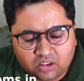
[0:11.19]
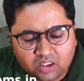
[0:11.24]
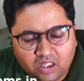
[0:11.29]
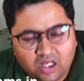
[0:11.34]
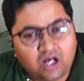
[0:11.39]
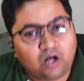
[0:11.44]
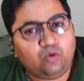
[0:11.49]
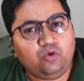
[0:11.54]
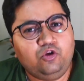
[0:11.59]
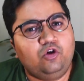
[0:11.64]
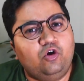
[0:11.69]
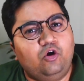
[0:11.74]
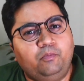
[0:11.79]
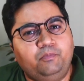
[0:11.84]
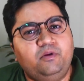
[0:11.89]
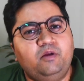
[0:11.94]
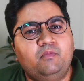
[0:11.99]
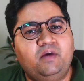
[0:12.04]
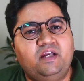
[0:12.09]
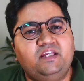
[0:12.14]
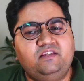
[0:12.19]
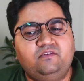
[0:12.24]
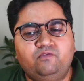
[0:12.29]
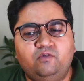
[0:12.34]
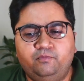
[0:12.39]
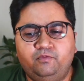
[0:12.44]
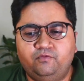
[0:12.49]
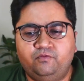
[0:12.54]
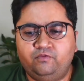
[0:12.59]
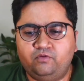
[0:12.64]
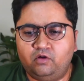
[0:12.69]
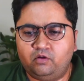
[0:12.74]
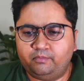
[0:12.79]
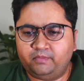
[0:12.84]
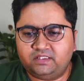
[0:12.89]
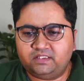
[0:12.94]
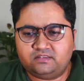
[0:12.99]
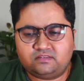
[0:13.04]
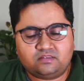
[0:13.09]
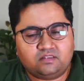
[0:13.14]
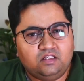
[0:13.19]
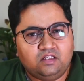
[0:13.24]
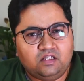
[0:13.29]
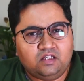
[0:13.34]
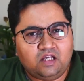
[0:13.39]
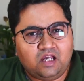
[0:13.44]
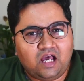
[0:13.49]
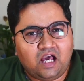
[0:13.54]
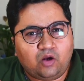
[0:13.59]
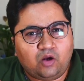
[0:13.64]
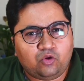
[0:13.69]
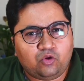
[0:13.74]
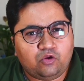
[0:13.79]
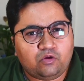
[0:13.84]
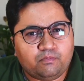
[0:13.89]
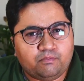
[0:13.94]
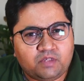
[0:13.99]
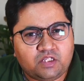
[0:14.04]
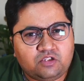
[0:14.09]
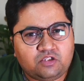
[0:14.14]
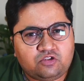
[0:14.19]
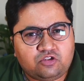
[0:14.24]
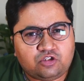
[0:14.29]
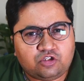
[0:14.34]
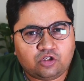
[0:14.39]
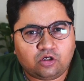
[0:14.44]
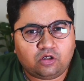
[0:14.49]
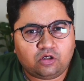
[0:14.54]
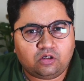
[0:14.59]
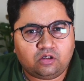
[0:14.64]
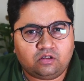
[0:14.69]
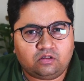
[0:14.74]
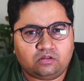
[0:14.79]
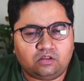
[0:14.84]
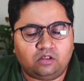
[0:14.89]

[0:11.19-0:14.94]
How do you optimize for performance? How do you ensure